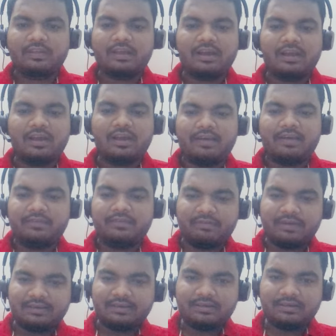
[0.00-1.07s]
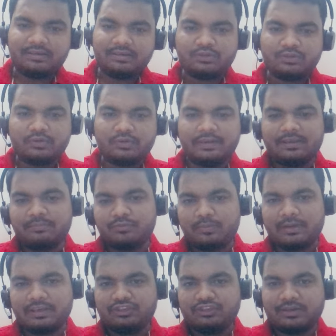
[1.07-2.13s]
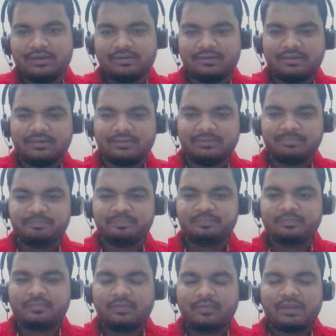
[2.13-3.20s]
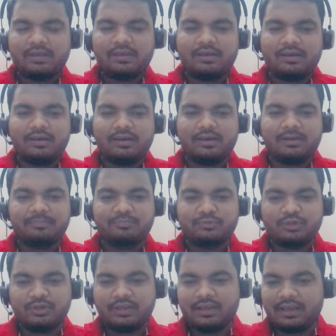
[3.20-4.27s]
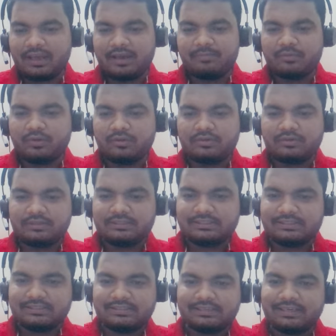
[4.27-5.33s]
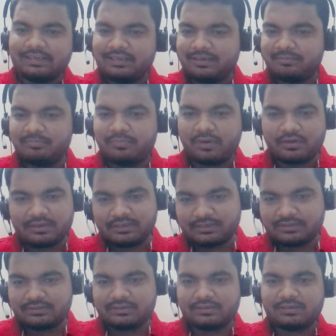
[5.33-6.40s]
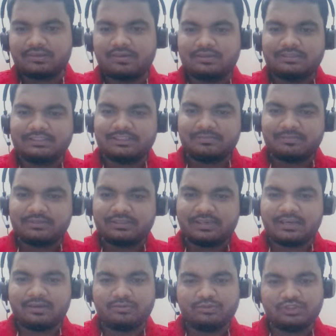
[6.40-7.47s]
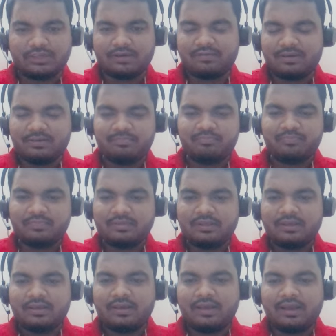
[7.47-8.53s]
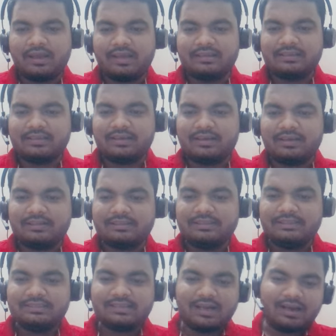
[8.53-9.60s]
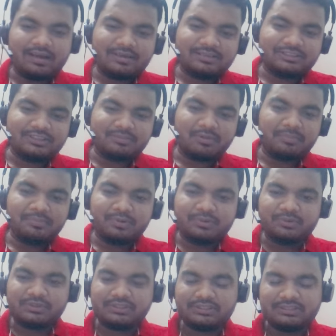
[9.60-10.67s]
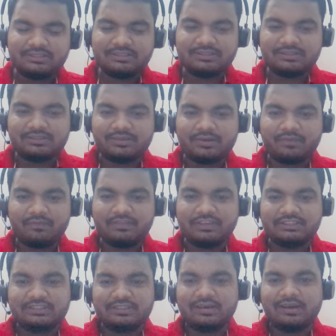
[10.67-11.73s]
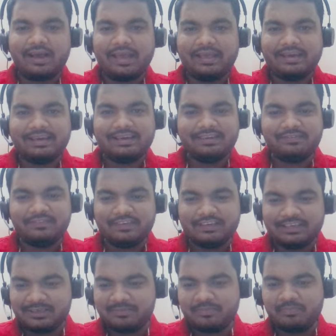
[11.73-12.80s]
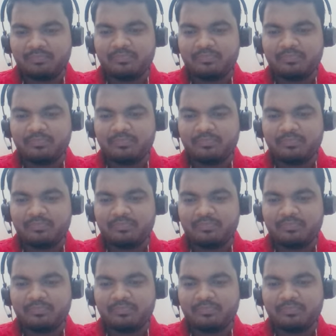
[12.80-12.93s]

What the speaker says: Hi everyone. So welcome to my channel again. Today I'm going to discuss really important concepts around Java, and these are some of the questions which I really believe